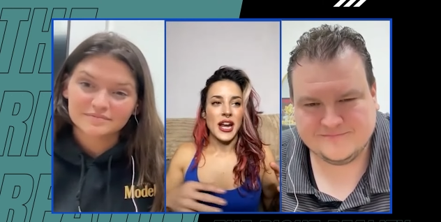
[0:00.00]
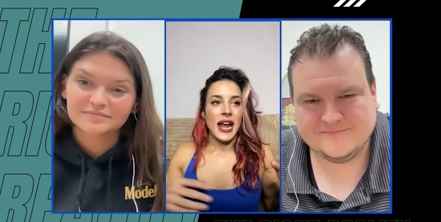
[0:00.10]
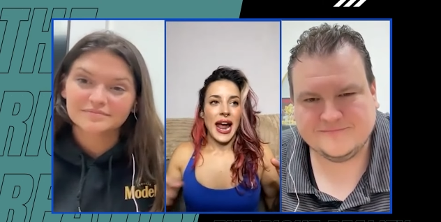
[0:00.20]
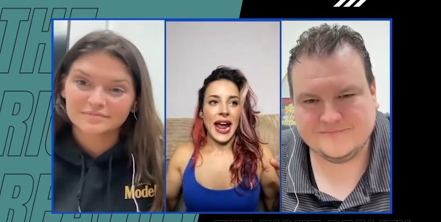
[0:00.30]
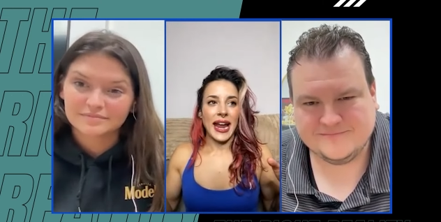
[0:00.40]

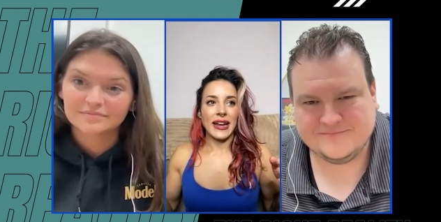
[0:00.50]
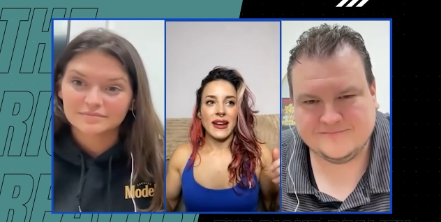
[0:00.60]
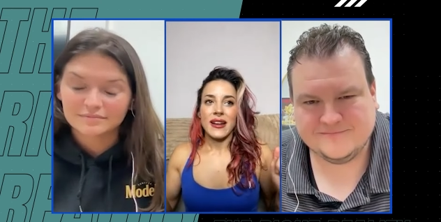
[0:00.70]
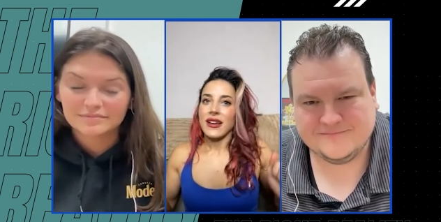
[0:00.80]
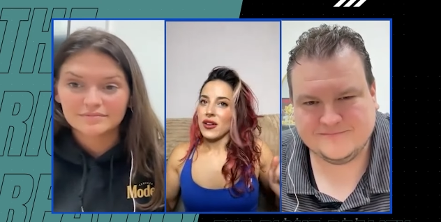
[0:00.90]
Speaker 1: And
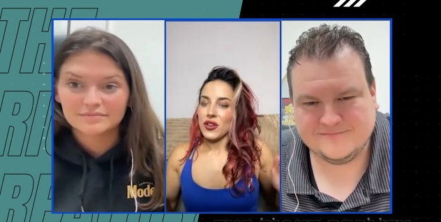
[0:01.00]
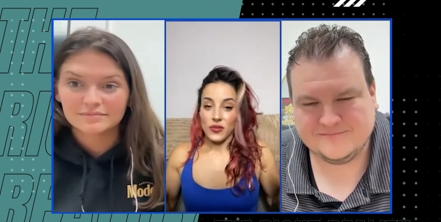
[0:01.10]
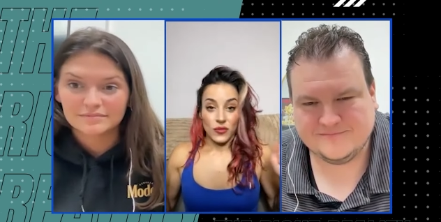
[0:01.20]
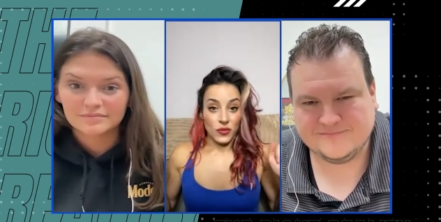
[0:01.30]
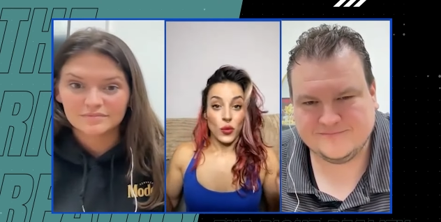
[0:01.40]

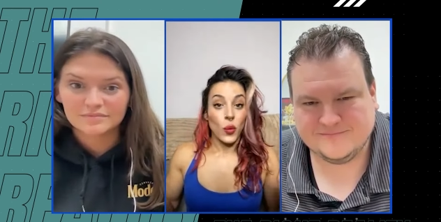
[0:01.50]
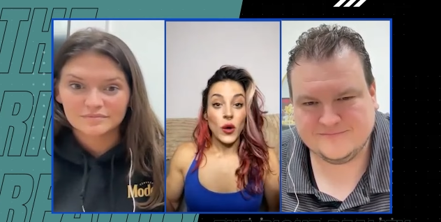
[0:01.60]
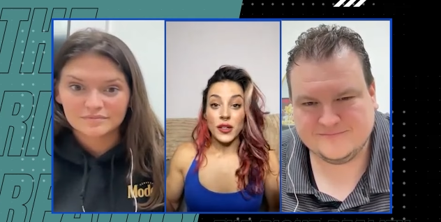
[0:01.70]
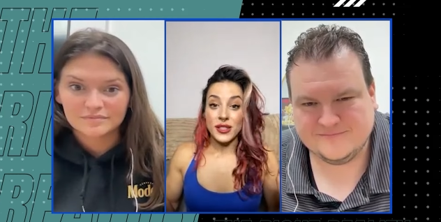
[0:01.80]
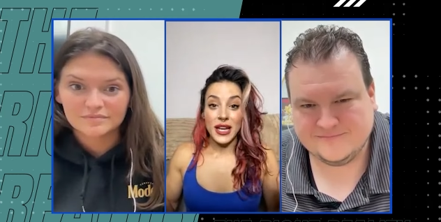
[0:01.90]
the
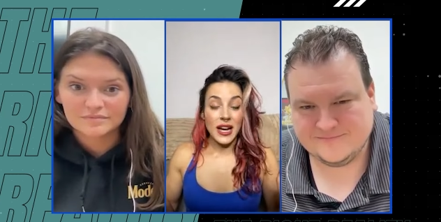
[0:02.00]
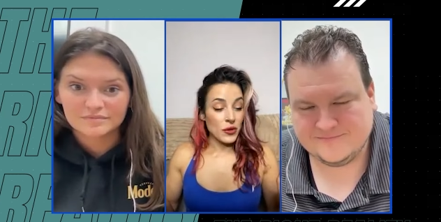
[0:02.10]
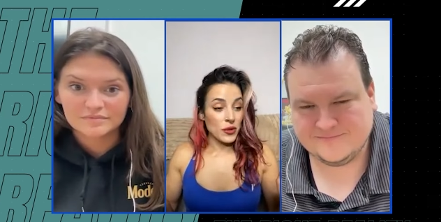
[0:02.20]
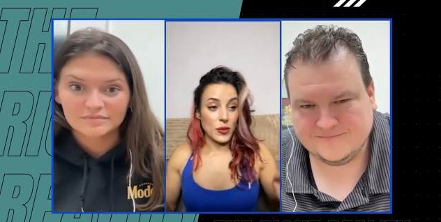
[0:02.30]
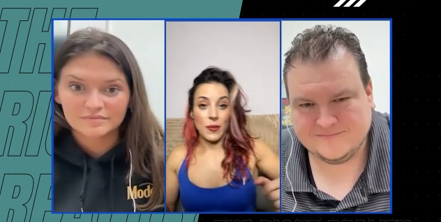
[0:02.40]
worst thing ever
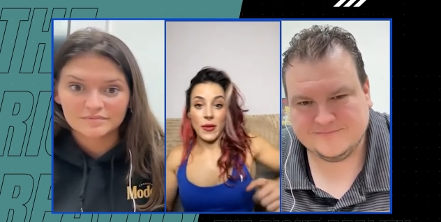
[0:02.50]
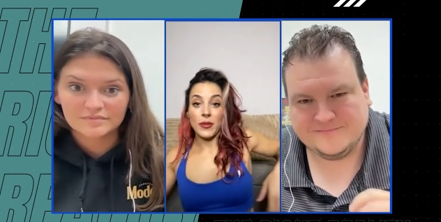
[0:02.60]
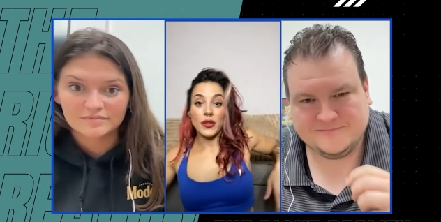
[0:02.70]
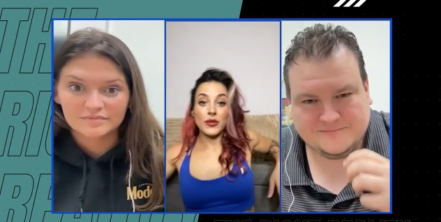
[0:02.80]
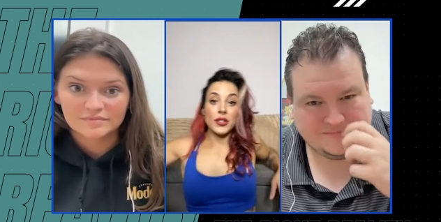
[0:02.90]
was when
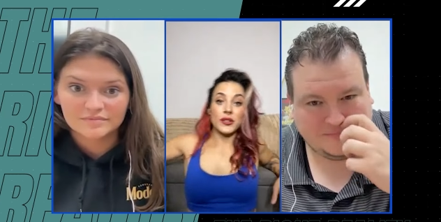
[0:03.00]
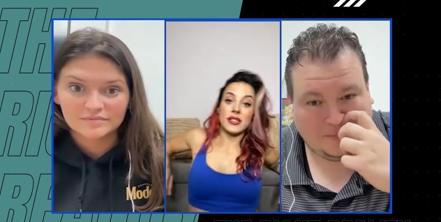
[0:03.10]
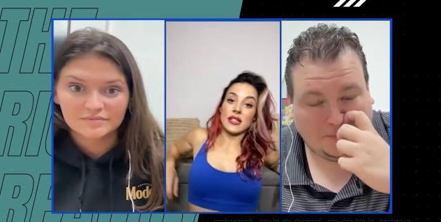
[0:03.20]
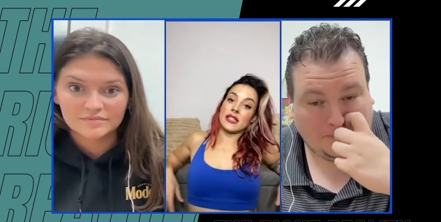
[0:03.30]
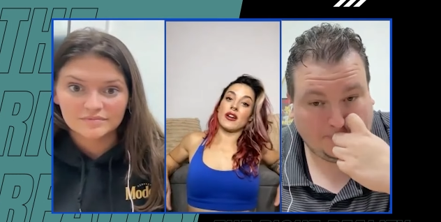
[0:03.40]
Mama Ru
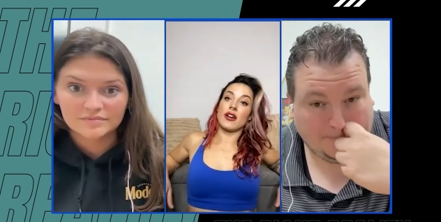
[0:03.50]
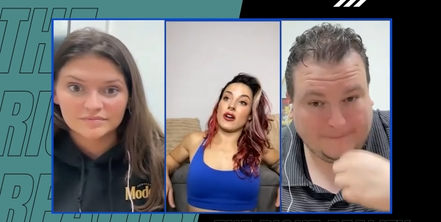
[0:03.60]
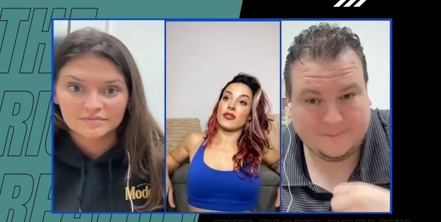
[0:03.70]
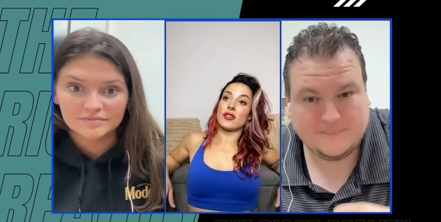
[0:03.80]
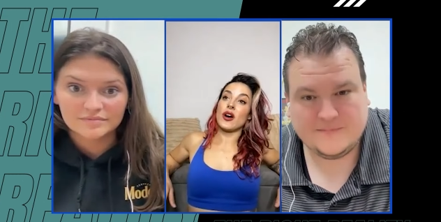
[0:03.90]
sits there and
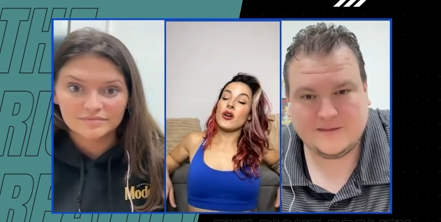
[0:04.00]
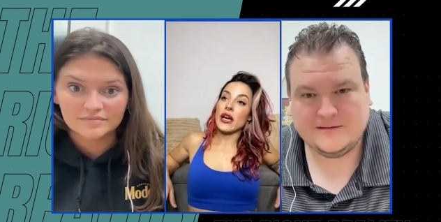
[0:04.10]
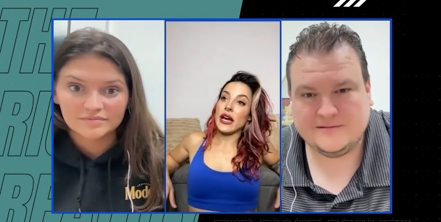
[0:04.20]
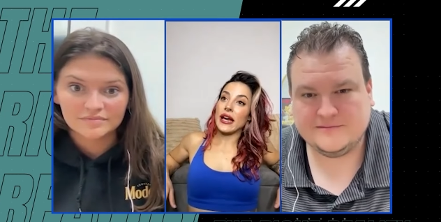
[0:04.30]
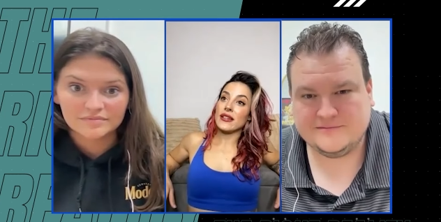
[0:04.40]
goes,
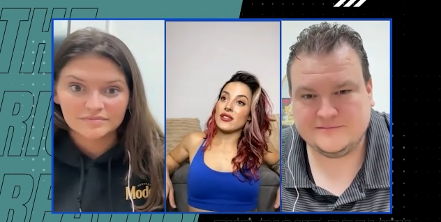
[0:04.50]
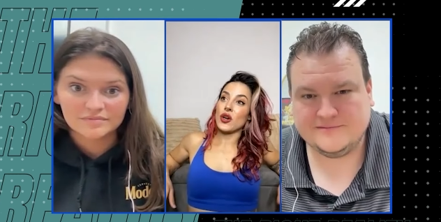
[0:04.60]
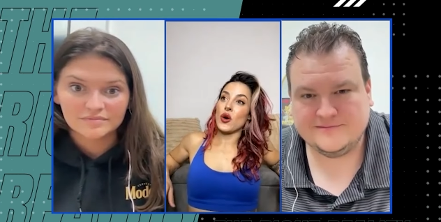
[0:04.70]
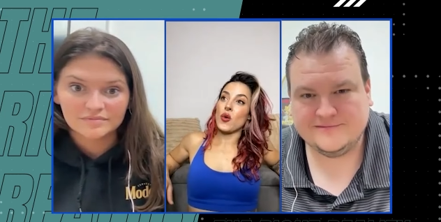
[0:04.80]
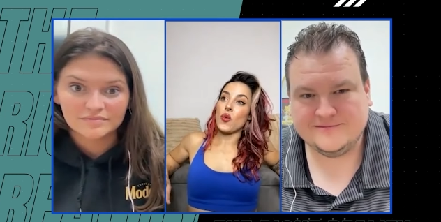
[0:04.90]
"Okay,
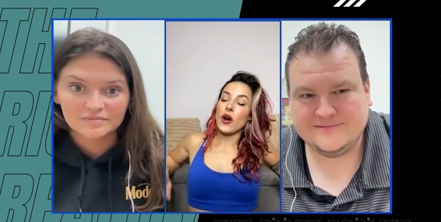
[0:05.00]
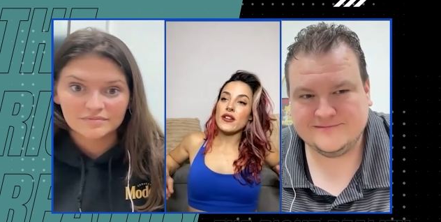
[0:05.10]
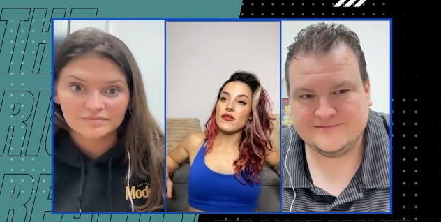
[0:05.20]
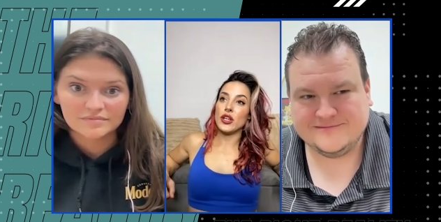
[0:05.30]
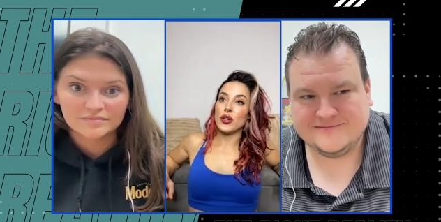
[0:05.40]
so one
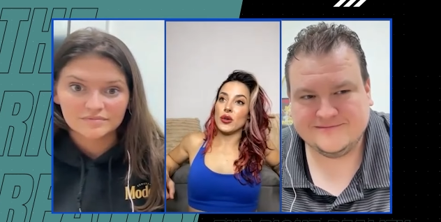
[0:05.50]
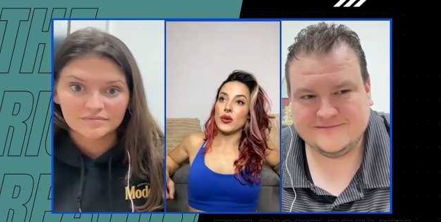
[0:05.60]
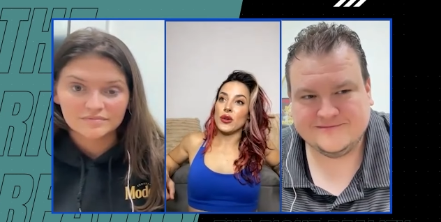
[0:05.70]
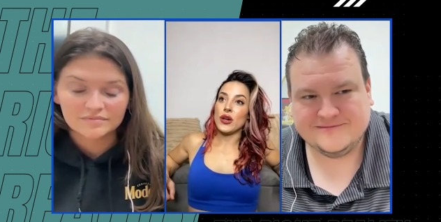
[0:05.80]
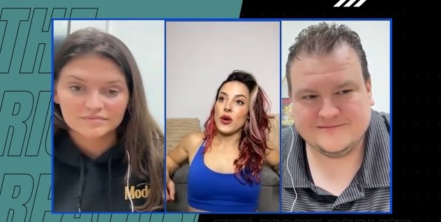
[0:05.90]
of
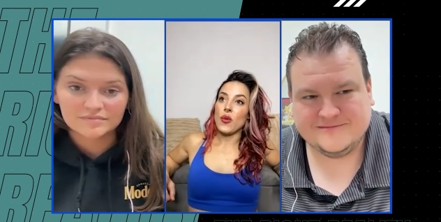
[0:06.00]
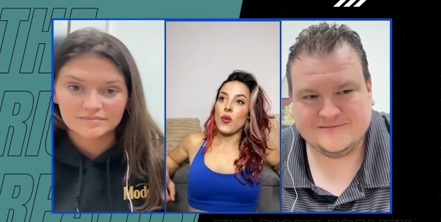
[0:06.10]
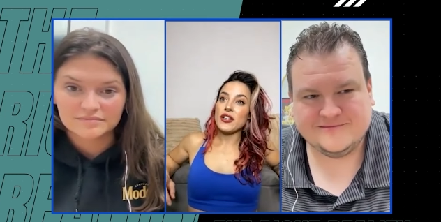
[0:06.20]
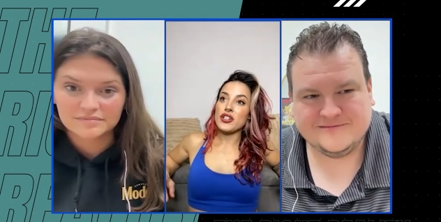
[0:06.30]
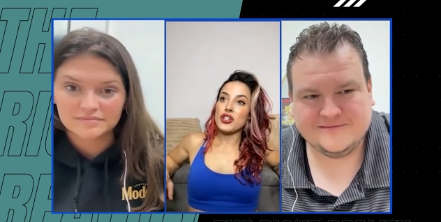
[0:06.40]
you,
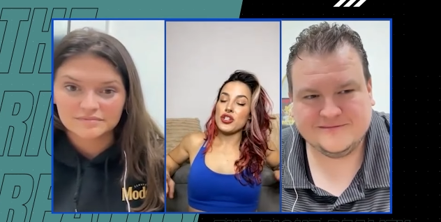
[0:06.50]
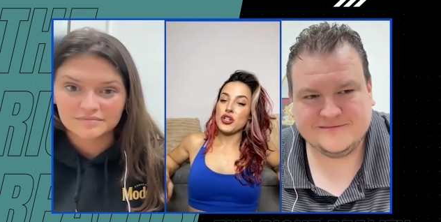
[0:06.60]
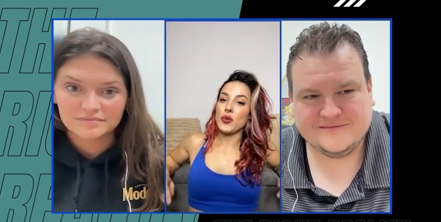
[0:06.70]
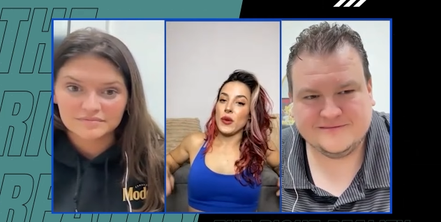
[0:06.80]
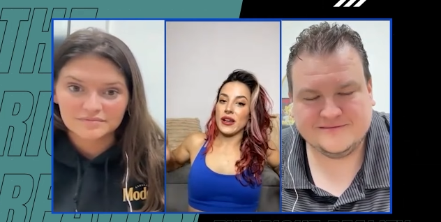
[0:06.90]
why should
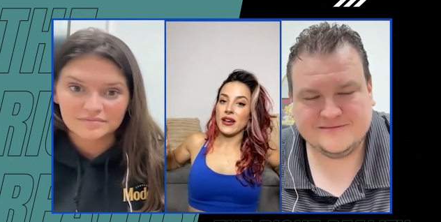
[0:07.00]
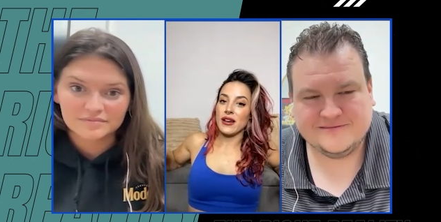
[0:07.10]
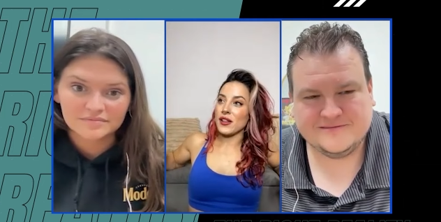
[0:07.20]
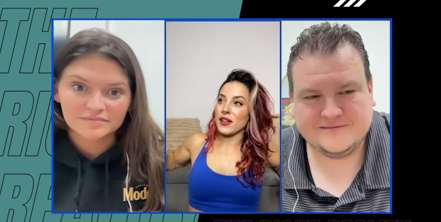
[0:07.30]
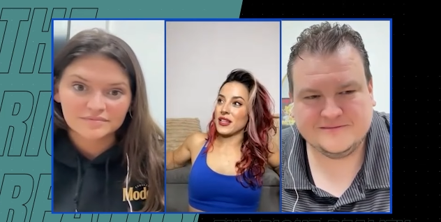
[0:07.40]
you win and
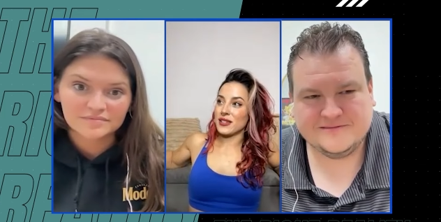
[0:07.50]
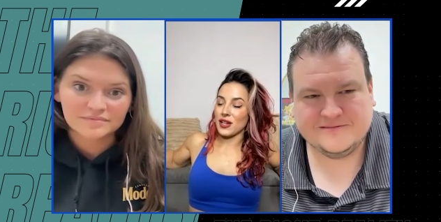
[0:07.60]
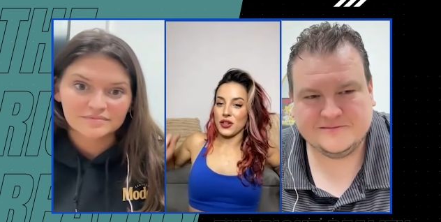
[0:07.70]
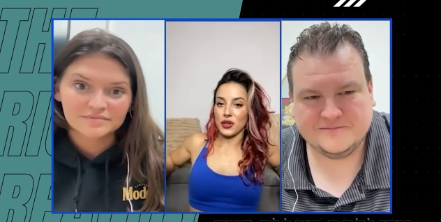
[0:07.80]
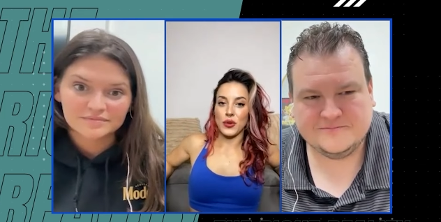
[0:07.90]
not these
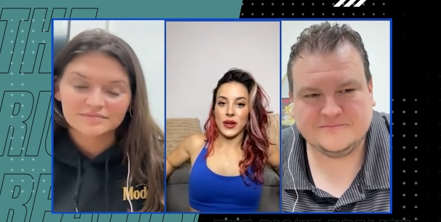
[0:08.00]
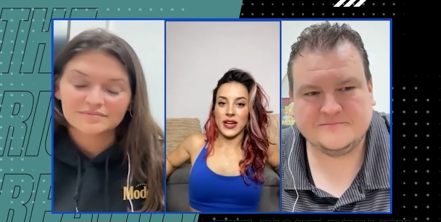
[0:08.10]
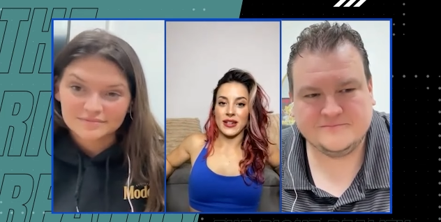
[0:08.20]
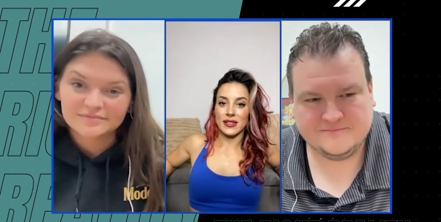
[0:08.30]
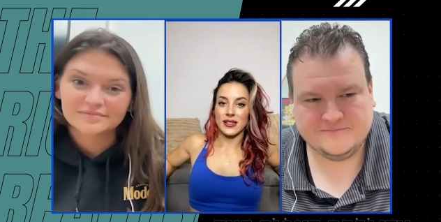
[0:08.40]
other
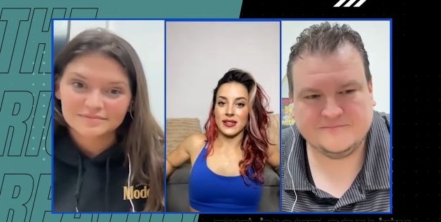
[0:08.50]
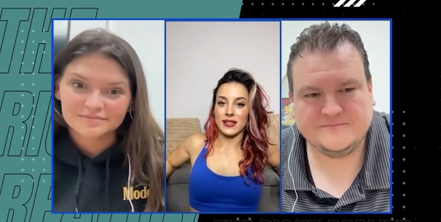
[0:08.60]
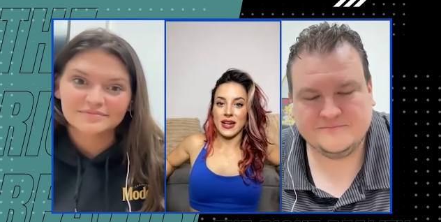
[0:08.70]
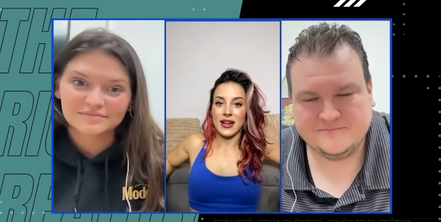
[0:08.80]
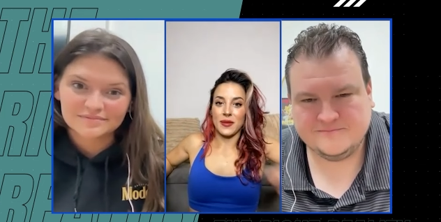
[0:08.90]
queens
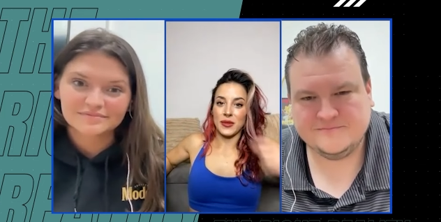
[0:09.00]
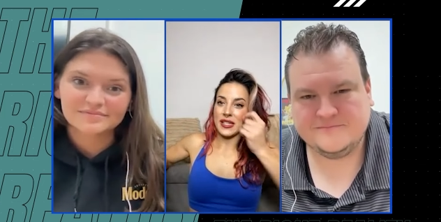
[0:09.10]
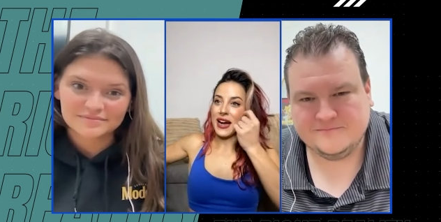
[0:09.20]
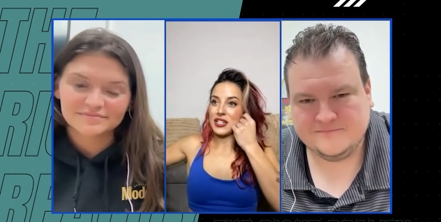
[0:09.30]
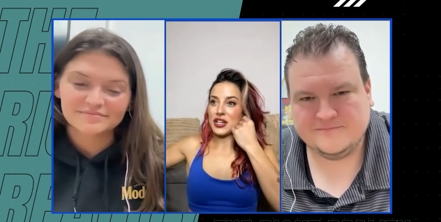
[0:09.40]
standing
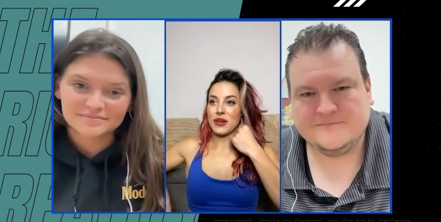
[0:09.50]
beside you?"